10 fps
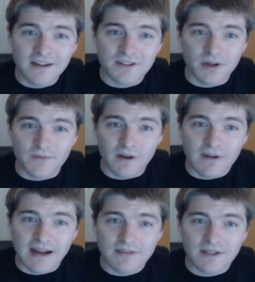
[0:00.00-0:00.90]
So if you
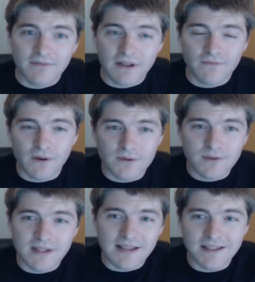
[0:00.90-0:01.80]
ever have stuff that falls
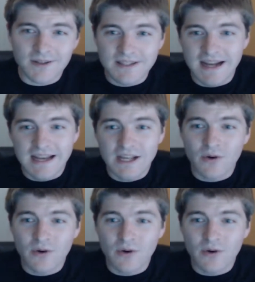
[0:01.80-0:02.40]
through that little tiny